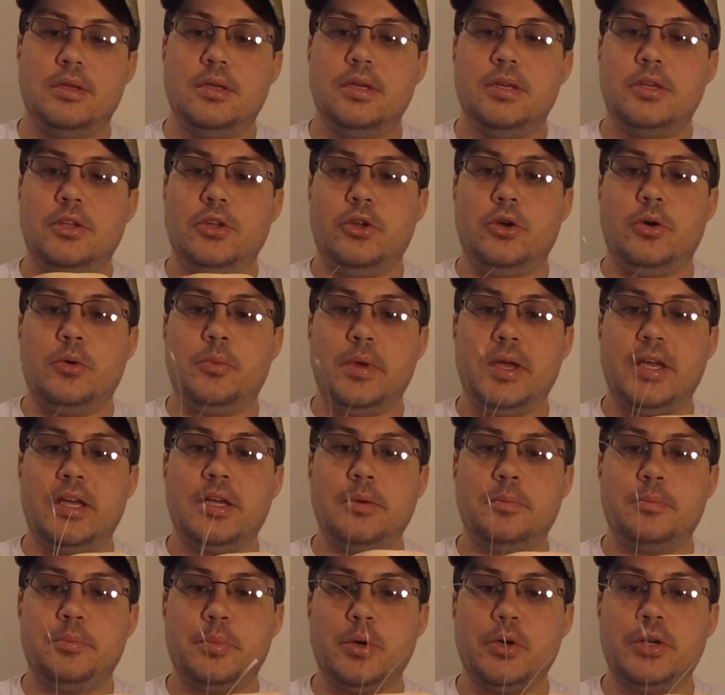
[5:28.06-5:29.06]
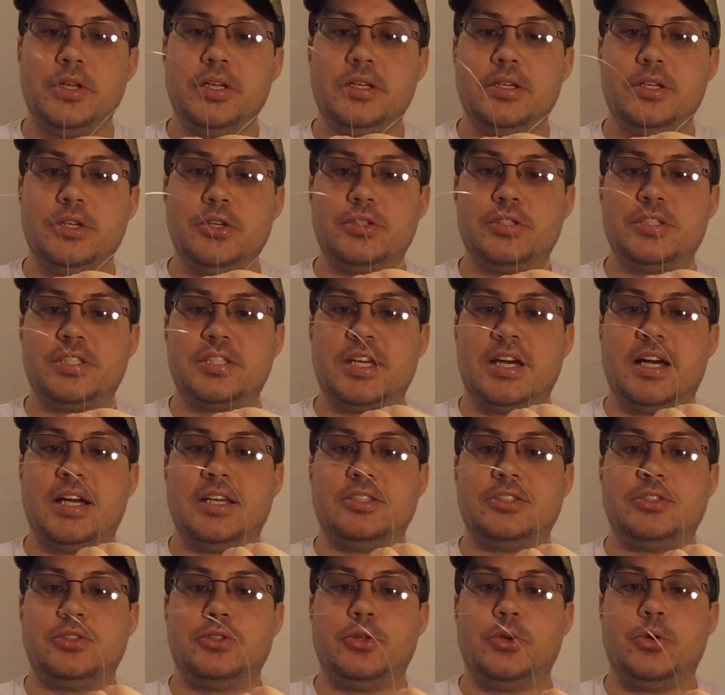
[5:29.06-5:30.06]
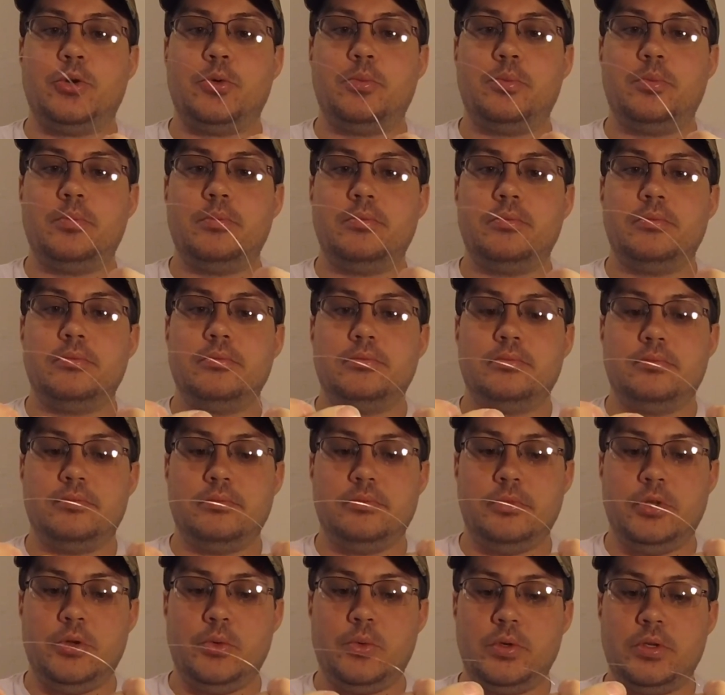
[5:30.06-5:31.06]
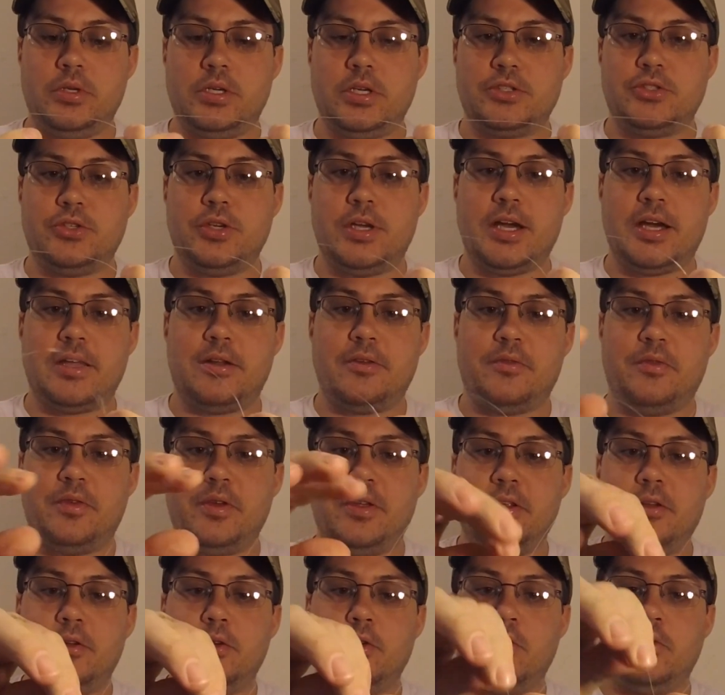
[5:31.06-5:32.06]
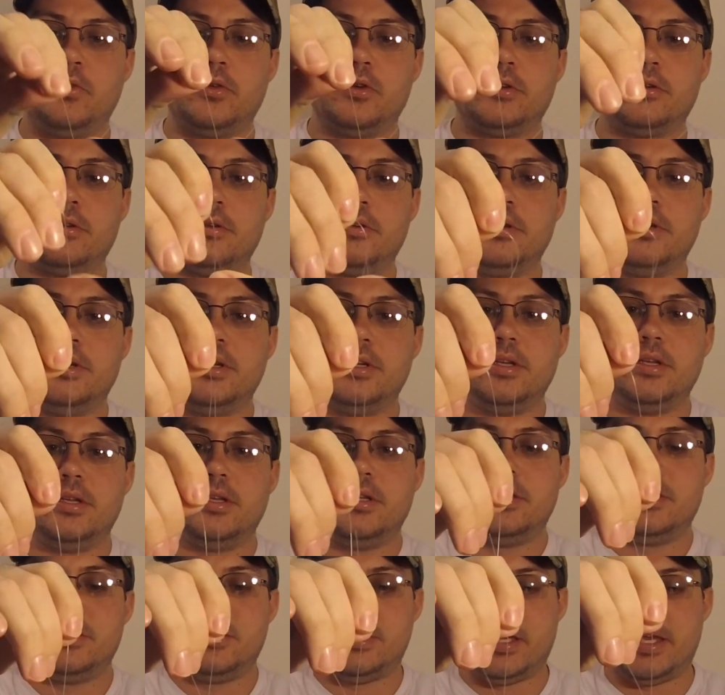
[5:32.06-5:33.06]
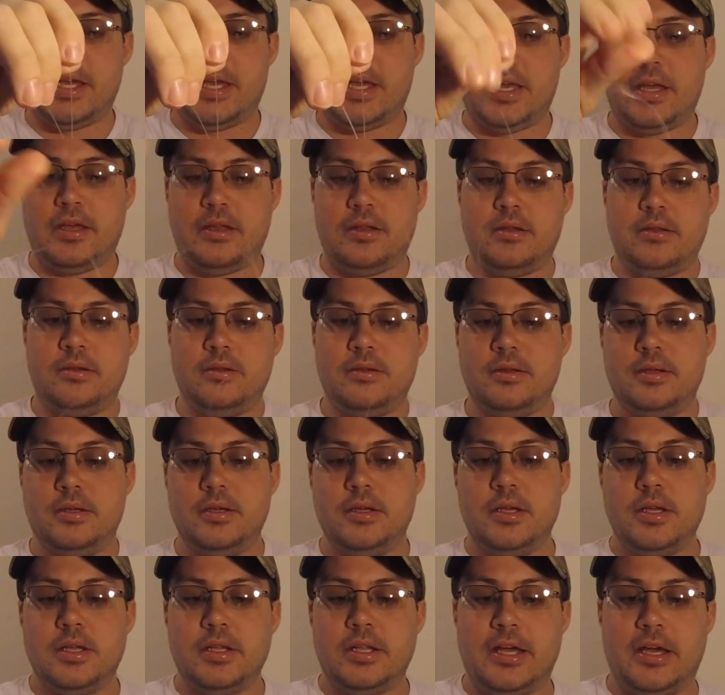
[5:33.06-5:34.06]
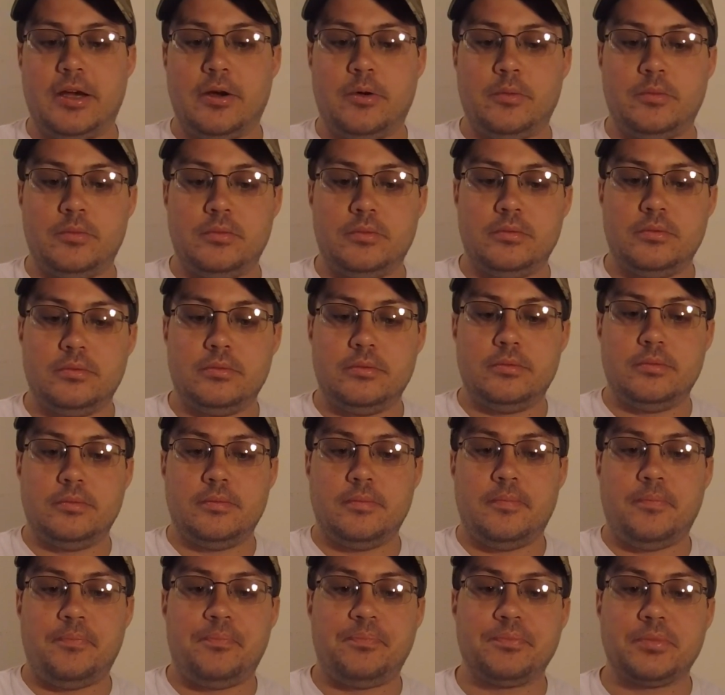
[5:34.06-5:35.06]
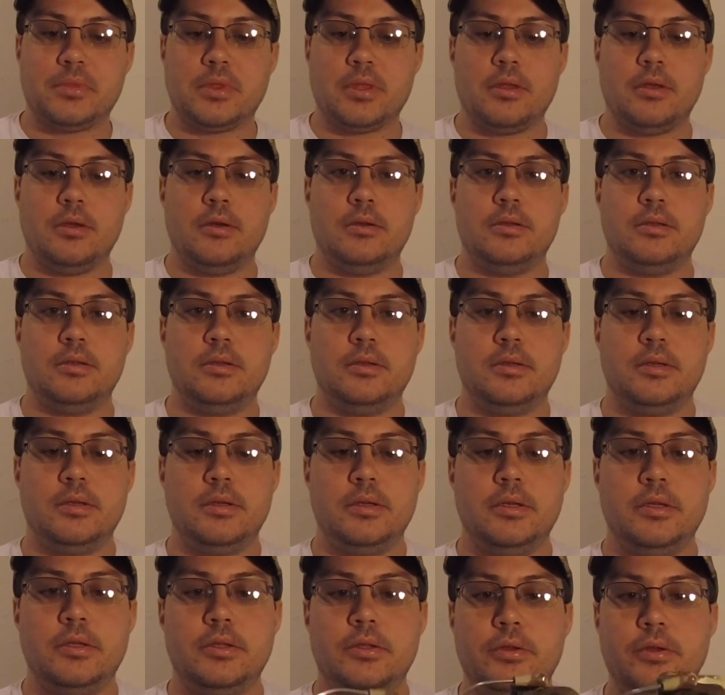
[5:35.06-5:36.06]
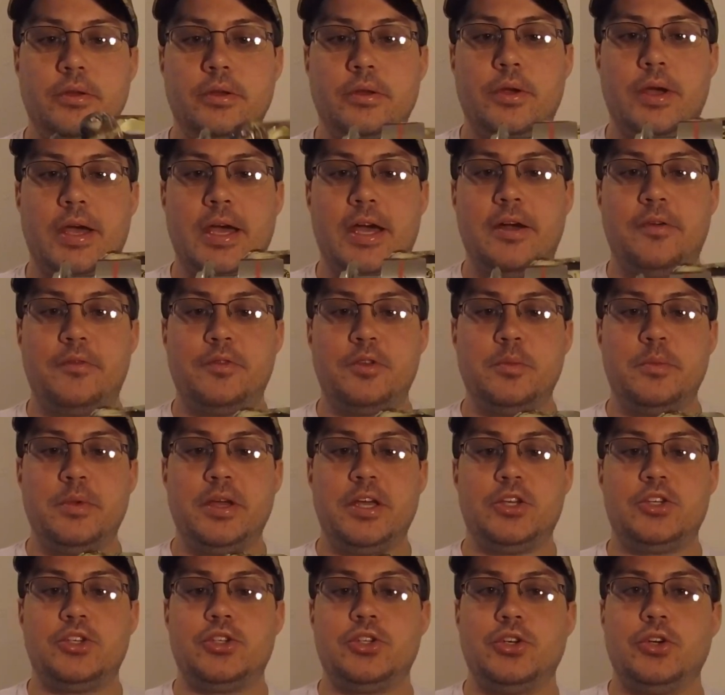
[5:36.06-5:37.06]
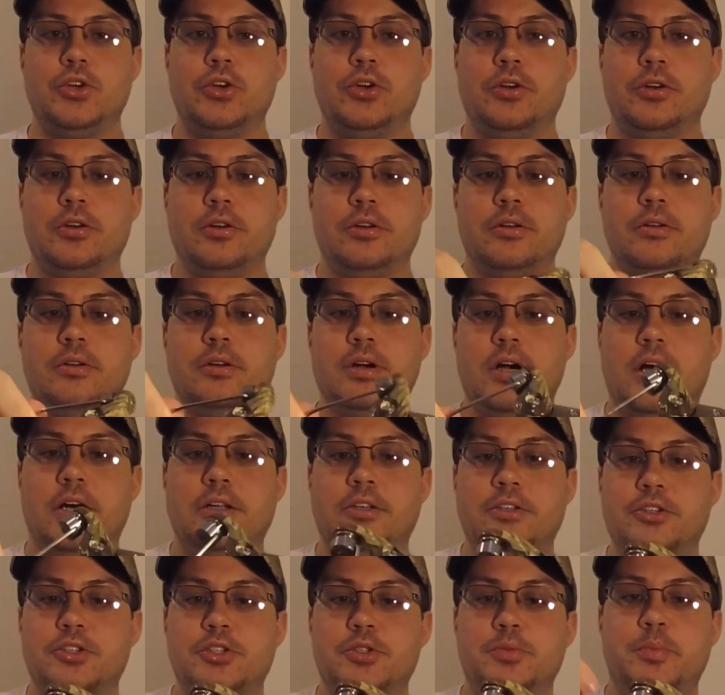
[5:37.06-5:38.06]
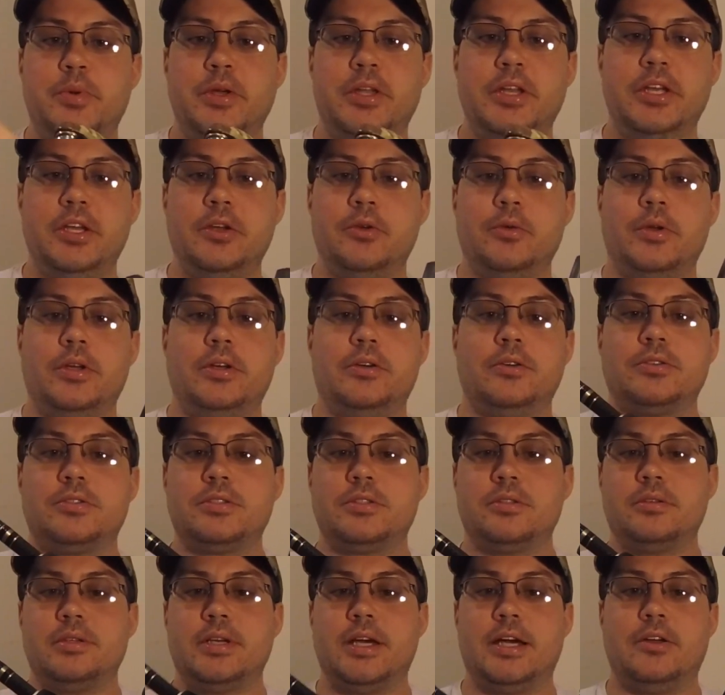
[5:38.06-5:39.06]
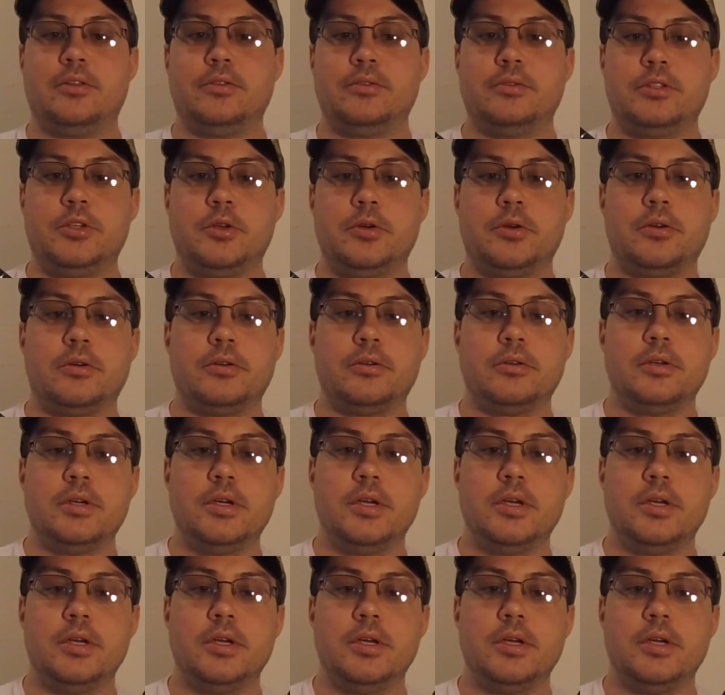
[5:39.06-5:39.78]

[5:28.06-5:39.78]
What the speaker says: You know, make a pretty good sized loop, because you got to fit it over the head. Now, you have to make sure on your spinning reels how your